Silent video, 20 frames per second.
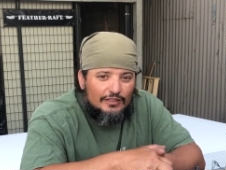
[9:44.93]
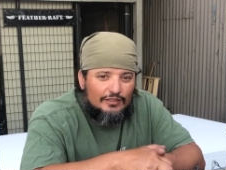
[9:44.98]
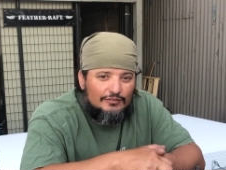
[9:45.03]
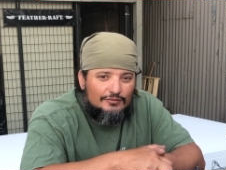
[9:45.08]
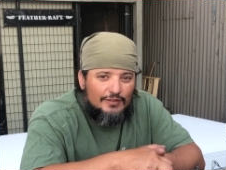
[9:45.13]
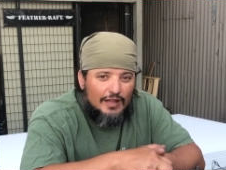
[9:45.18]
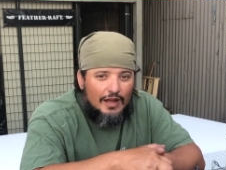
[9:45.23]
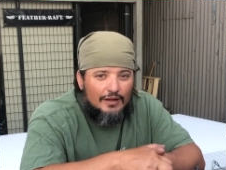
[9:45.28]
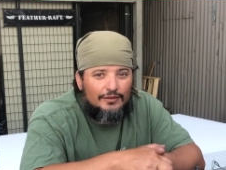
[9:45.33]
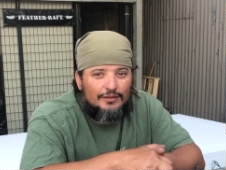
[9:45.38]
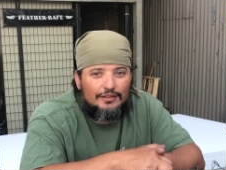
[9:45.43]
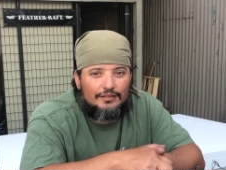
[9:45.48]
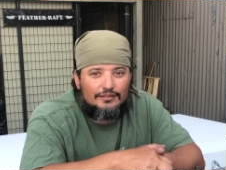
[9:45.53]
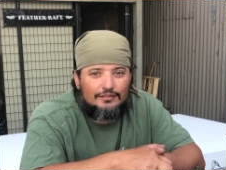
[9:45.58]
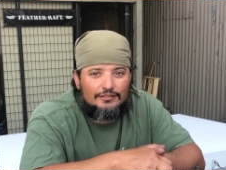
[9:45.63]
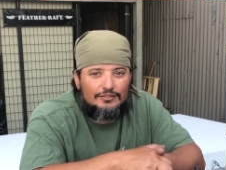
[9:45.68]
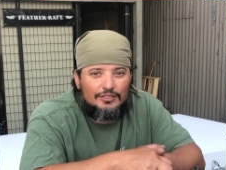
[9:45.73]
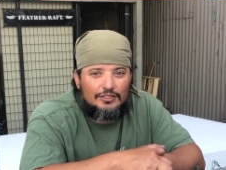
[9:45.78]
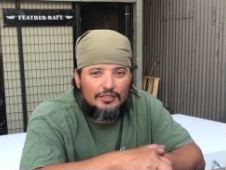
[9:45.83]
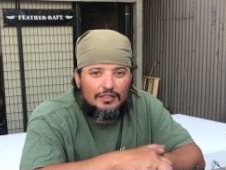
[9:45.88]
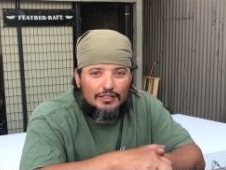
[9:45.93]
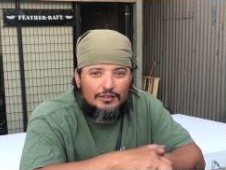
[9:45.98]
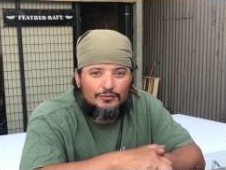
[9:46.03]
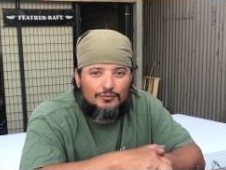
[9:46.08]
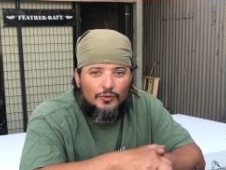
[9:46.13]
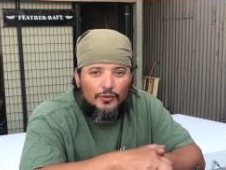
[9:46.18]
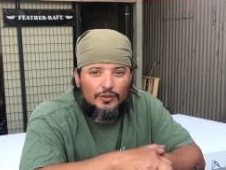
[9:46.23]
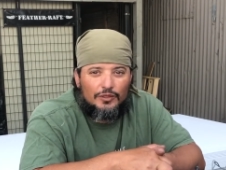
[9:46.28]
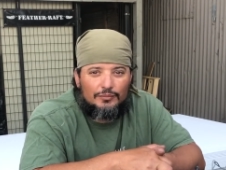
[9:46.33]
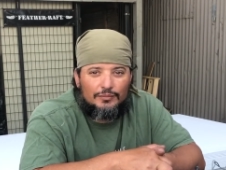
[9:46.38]
found it, took like
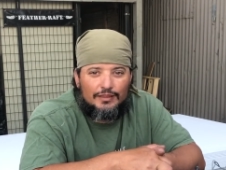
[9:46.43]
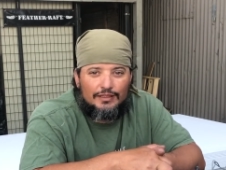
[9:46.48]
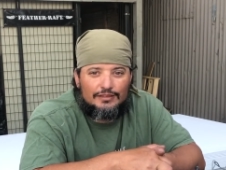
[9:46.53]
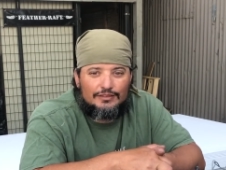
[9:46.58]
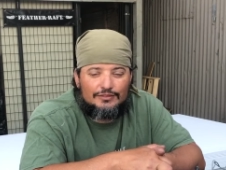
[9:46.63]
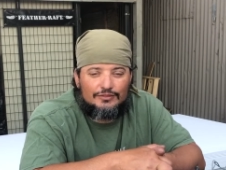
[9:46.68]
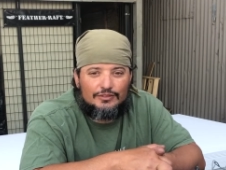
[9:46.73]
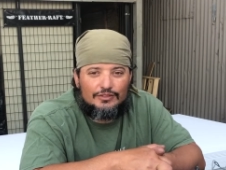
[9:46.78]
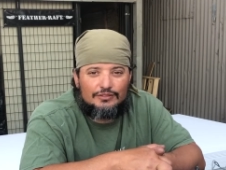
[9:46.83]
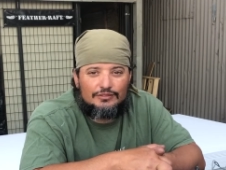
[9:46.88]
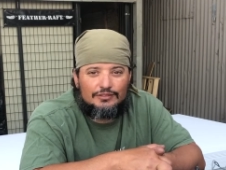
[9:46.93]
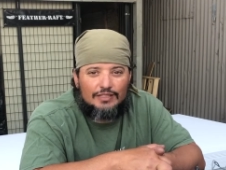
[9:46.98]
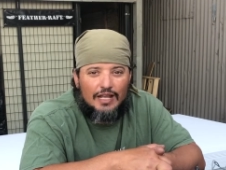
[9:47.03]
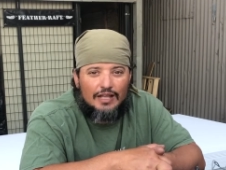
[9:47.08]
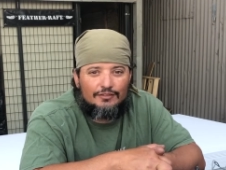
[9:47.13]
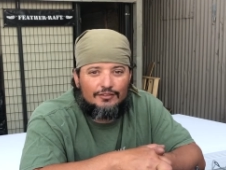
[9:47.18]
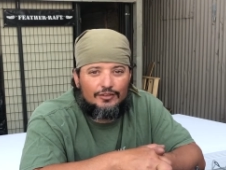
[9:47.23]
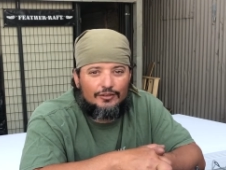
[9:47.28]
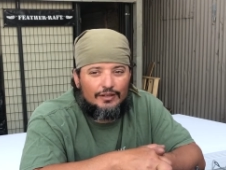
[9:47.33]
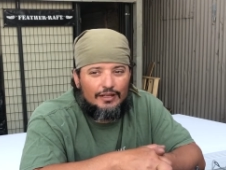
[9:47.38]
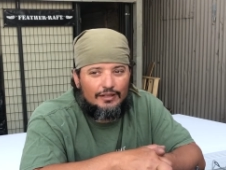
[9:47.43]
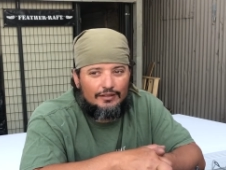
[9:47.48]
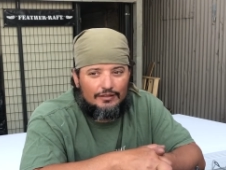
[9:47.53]
40 minutes of diving around.